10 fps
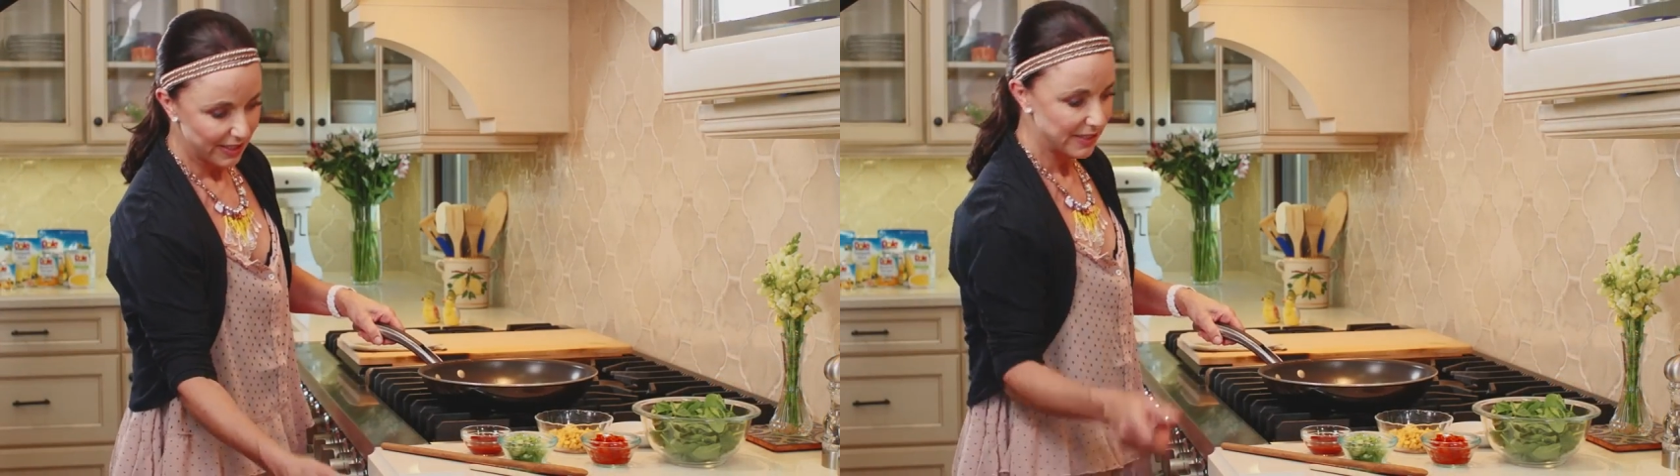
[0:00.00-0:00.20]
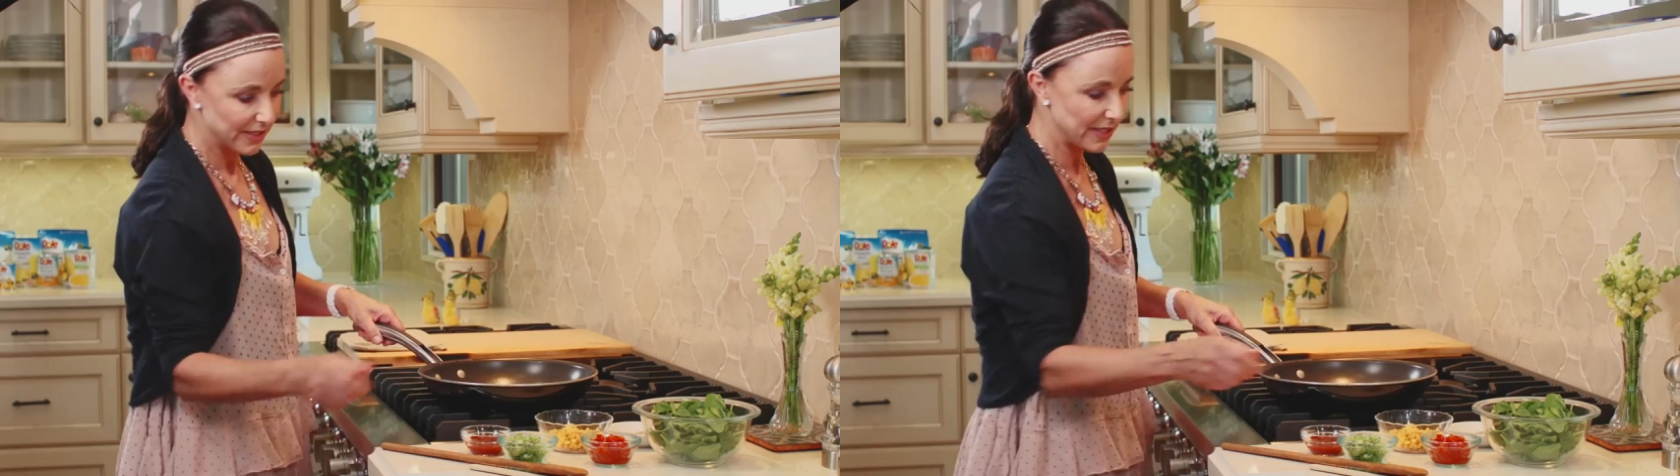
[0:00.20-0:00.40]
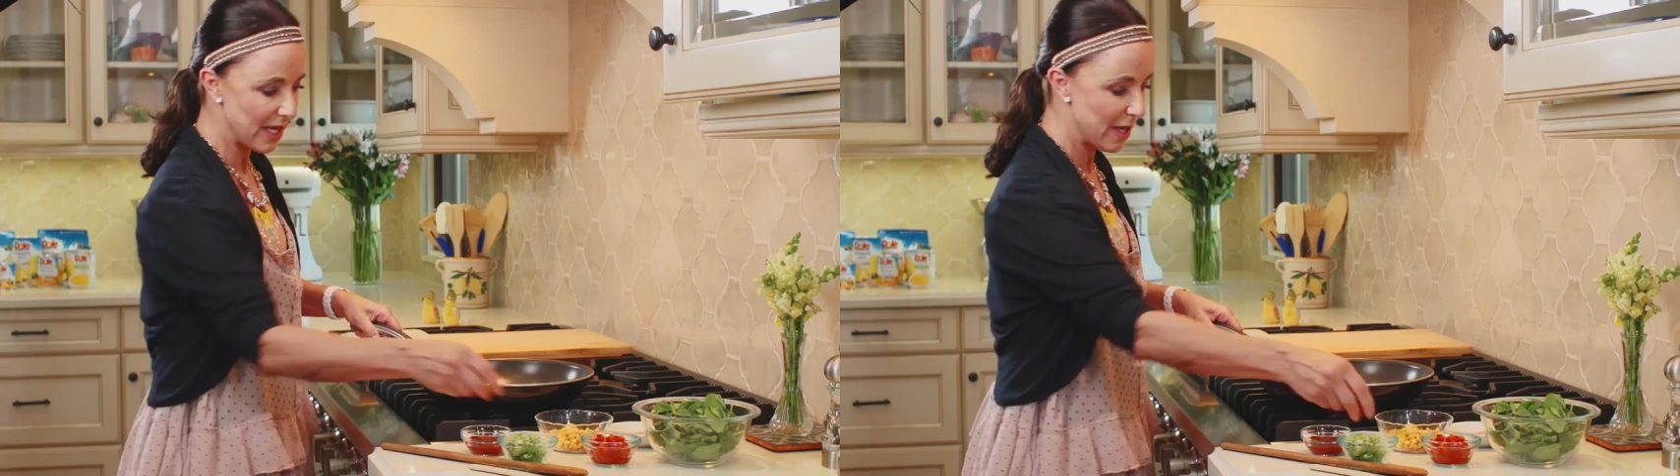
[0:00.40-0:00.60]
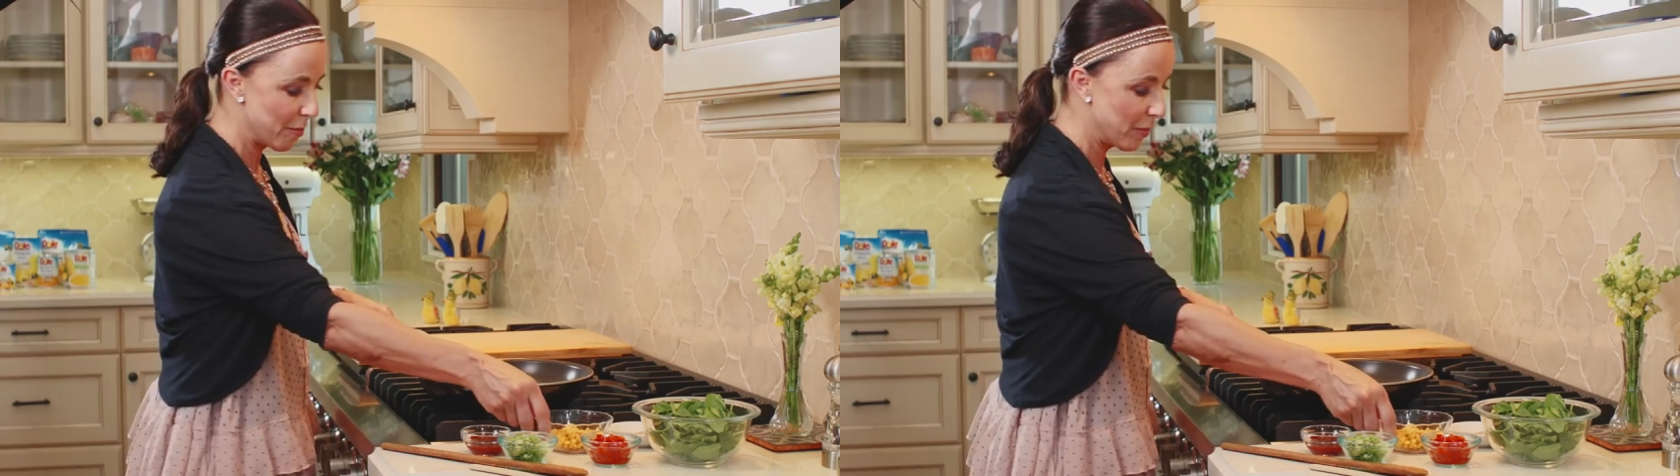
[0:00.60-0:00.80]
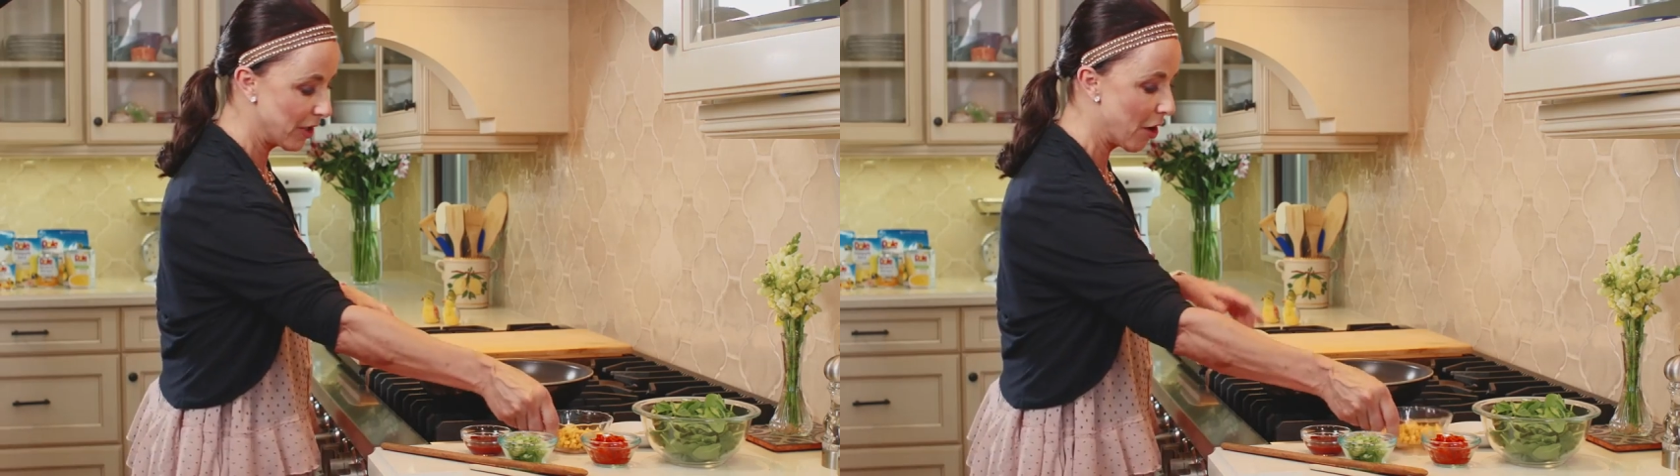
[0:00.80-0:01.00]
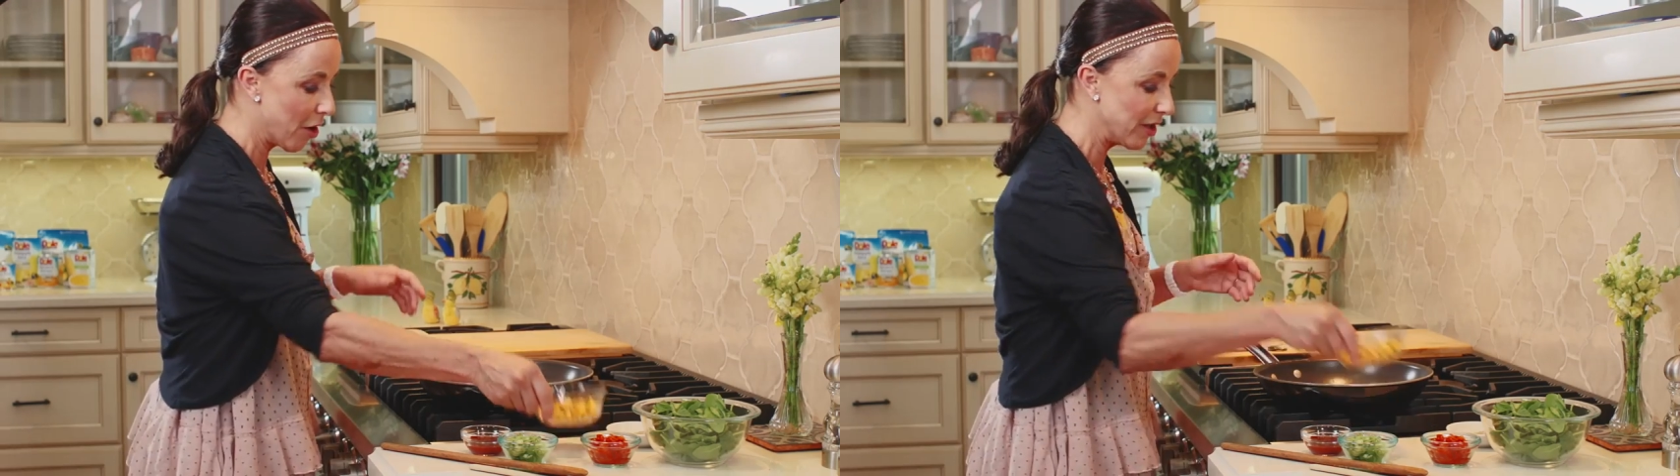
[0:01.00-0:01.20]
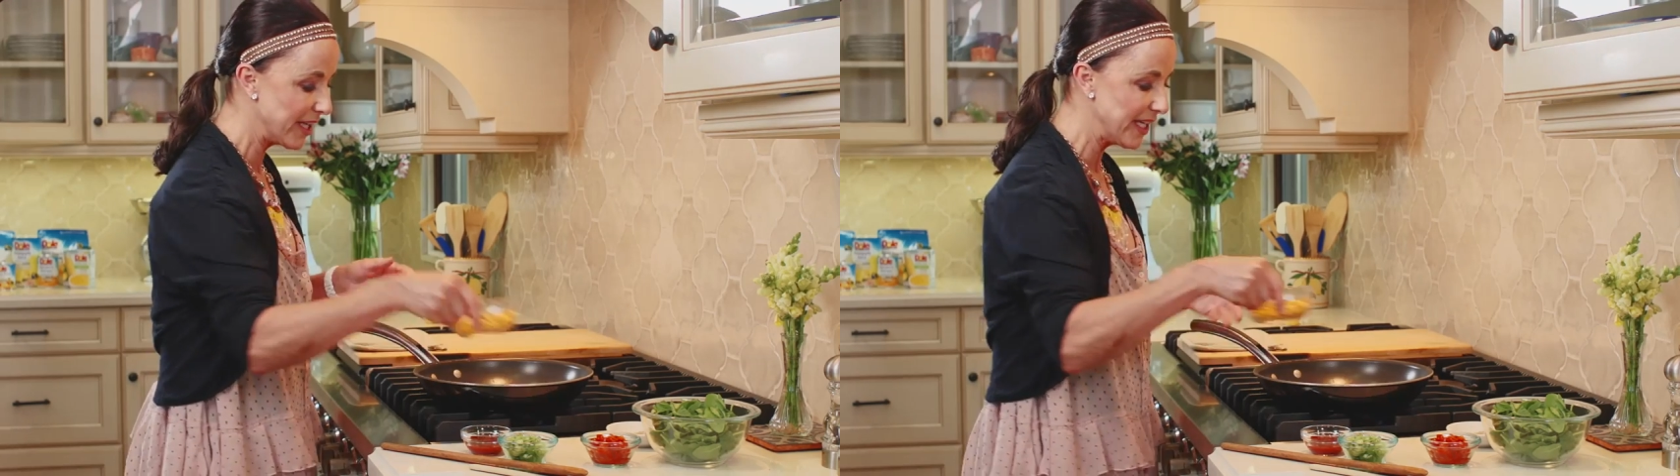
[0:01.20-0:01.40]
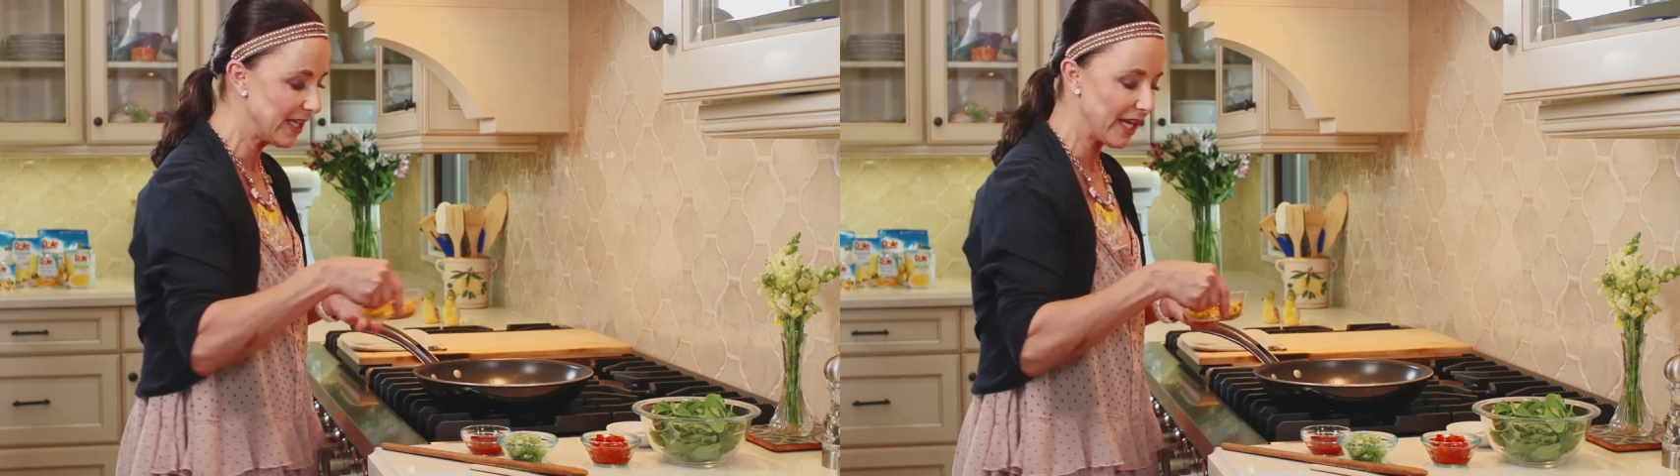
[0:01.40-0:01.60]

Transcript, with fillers: some garlic